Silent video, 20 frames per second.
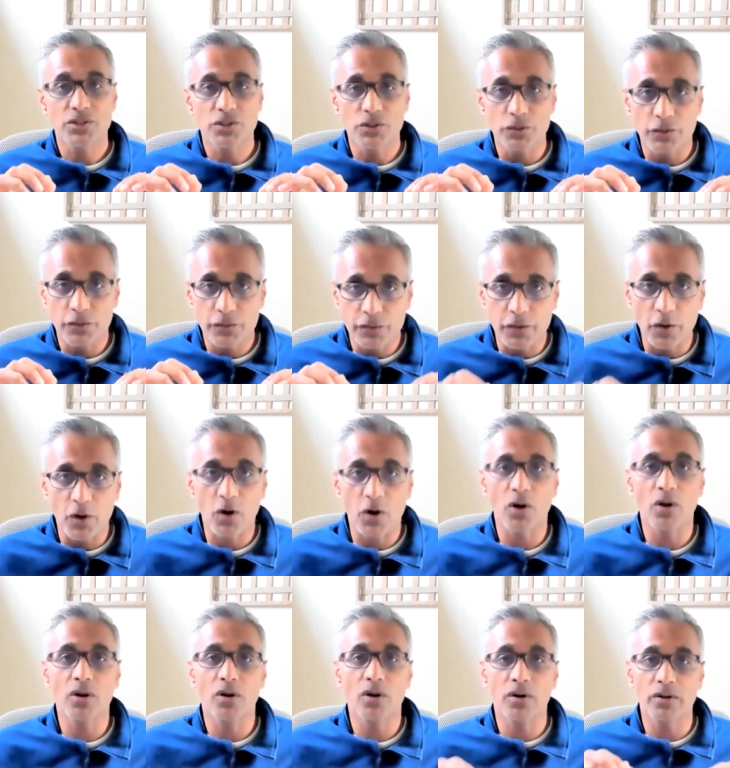to
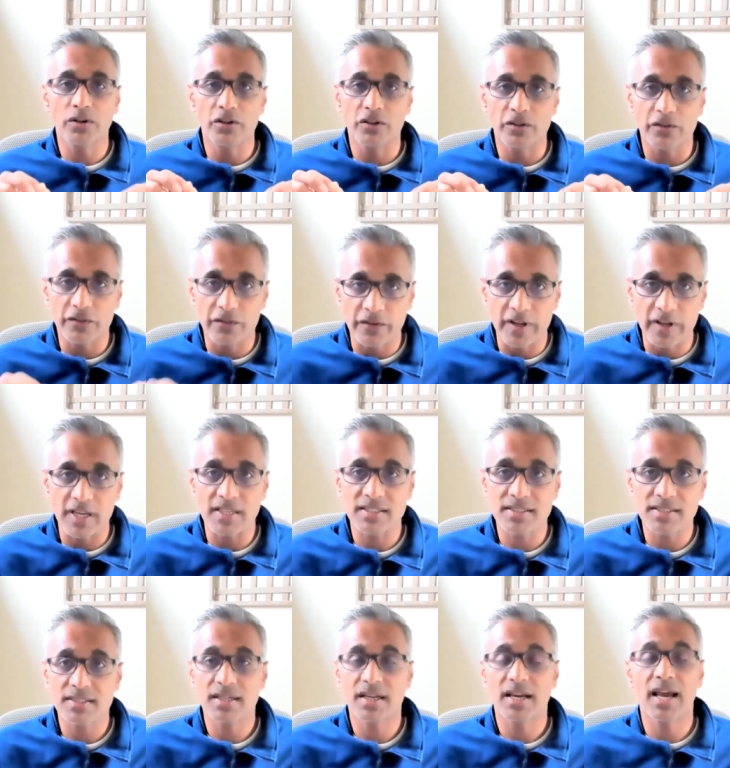fall on your
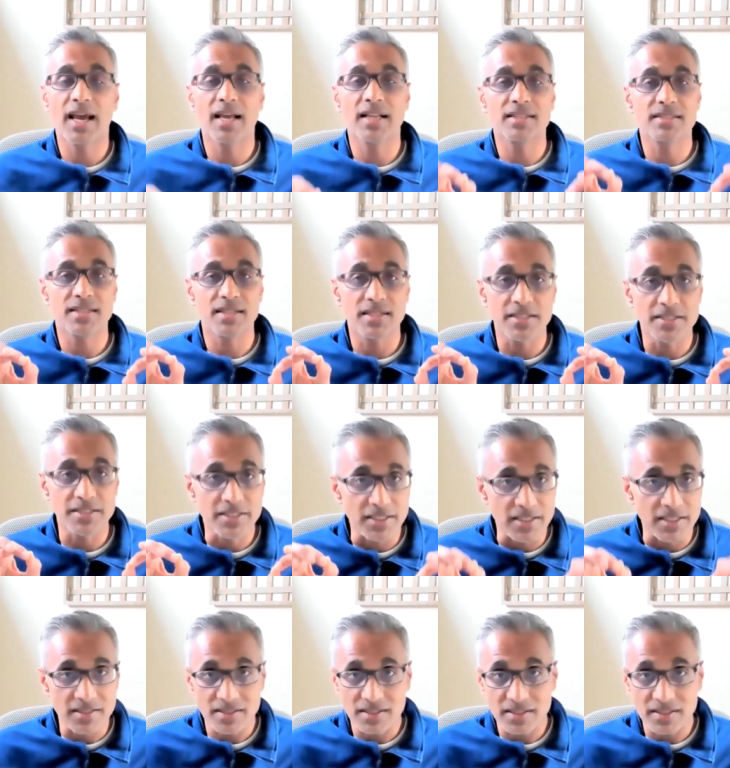face and say,
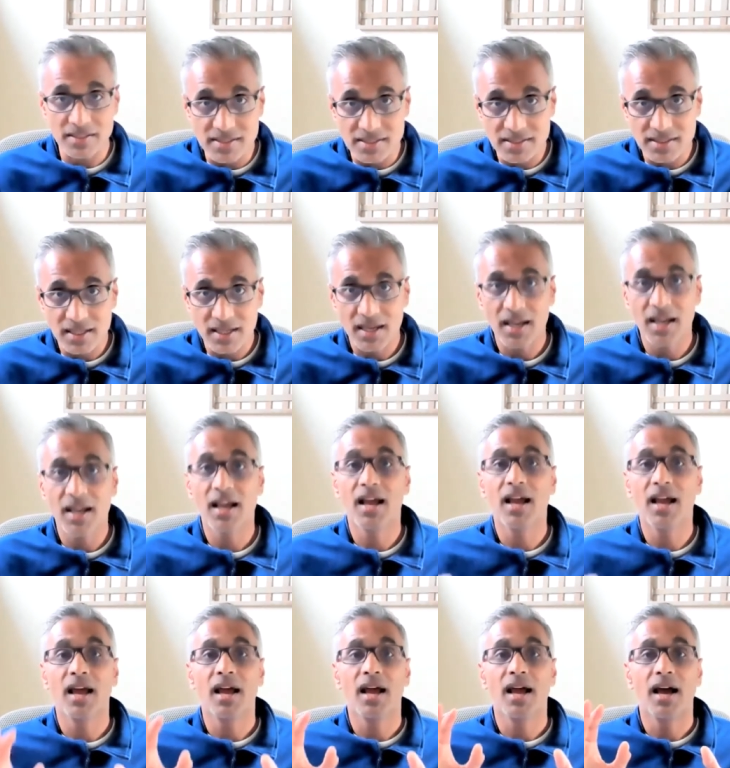Jesus,
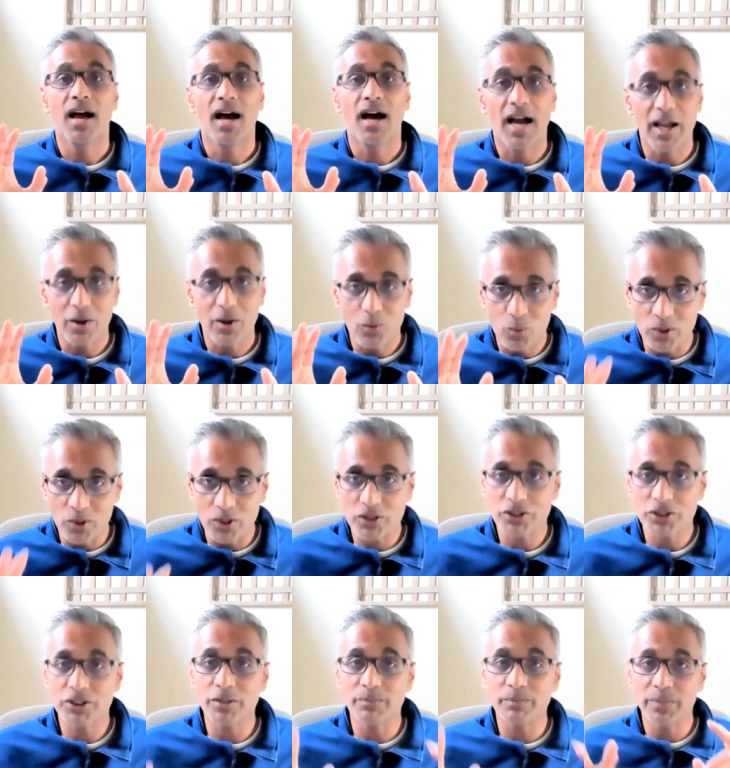I
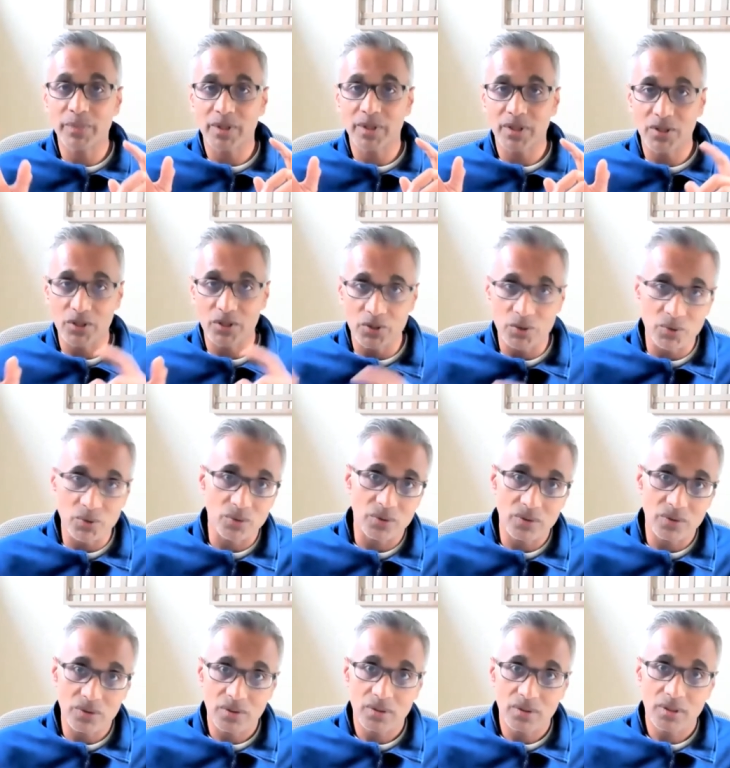worship you.
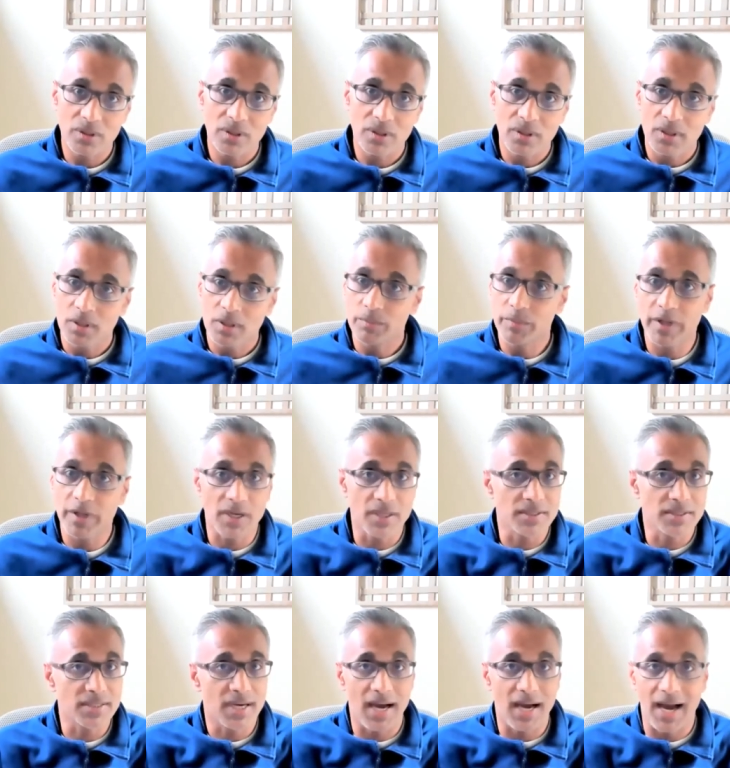
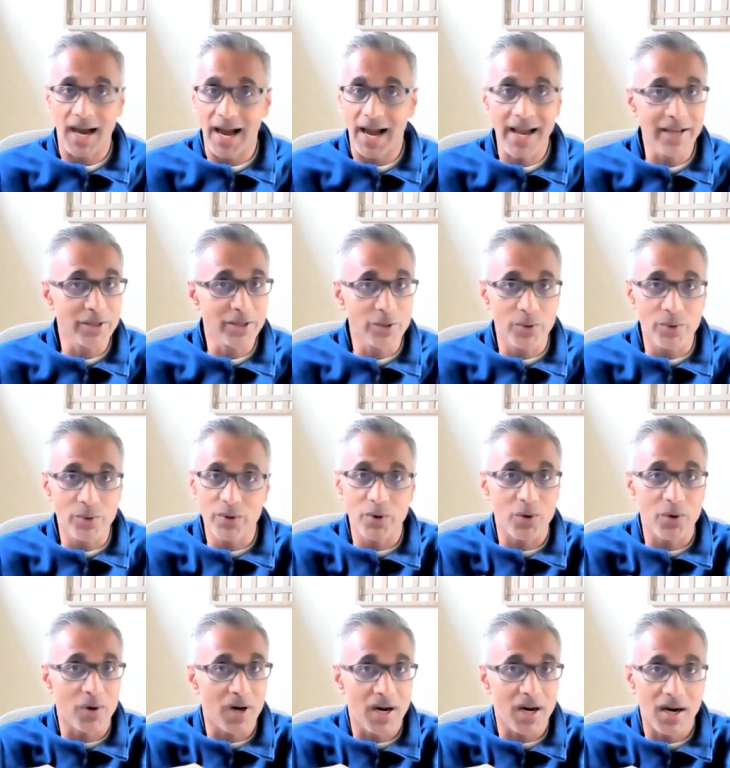Because I don't
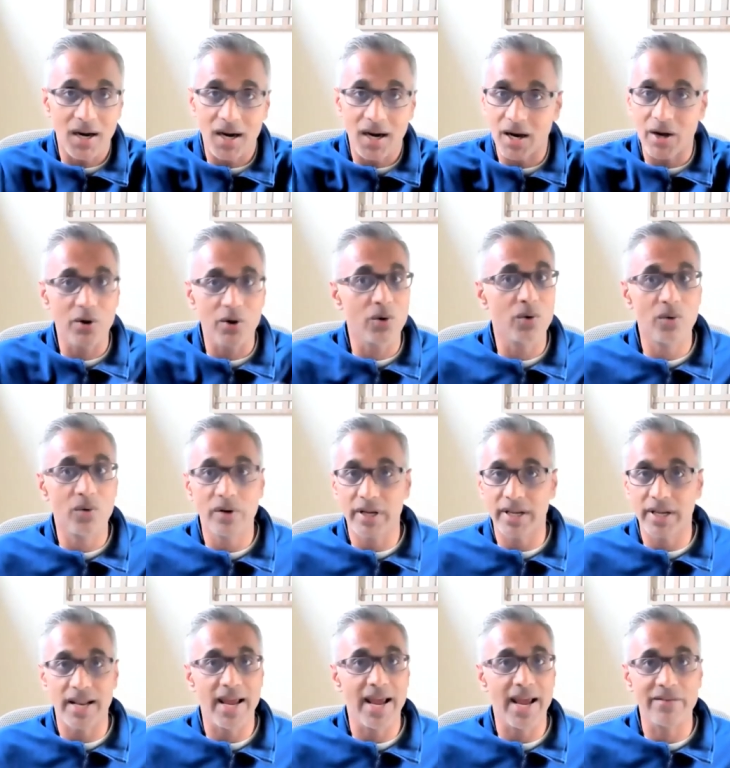know how
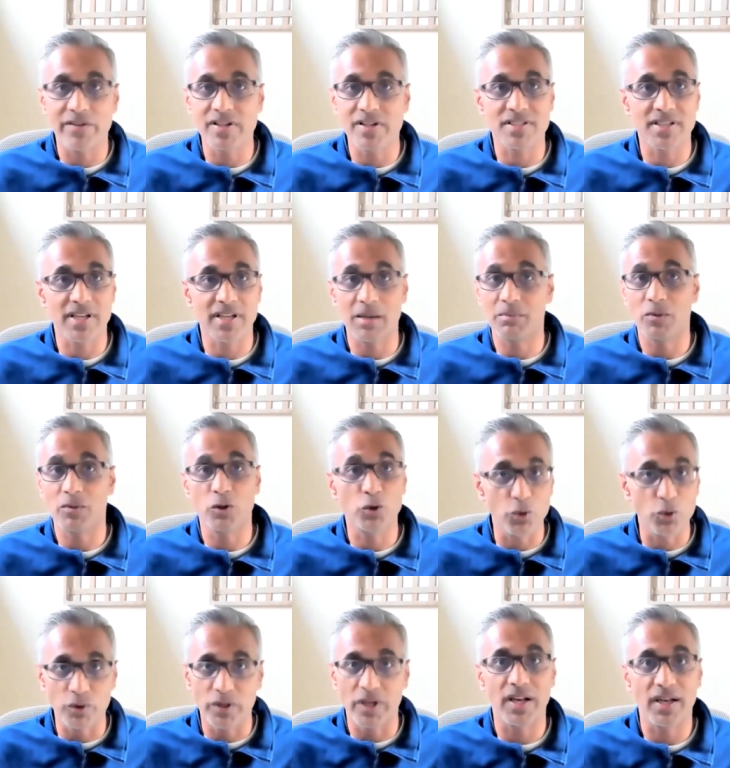in heaven's name
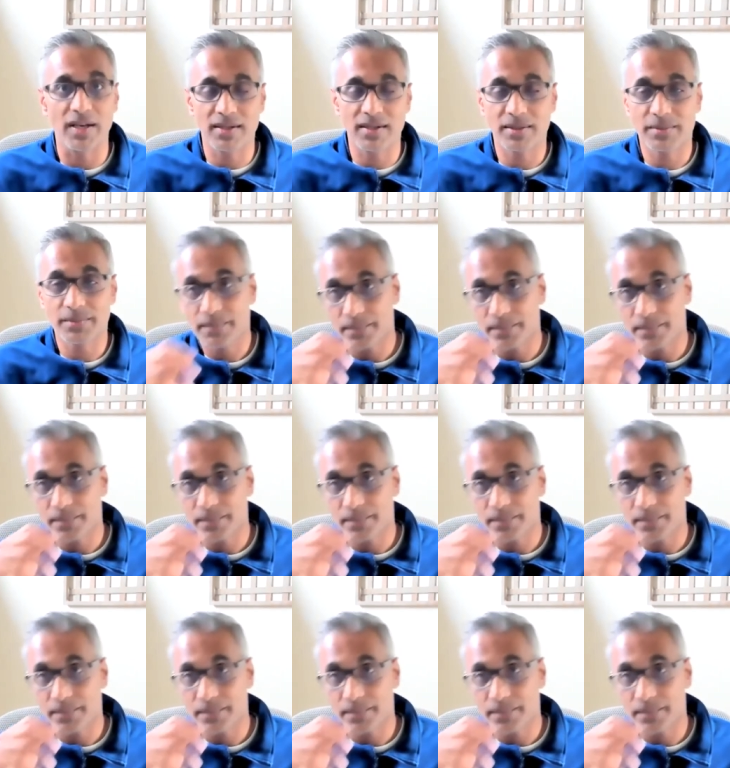you did it.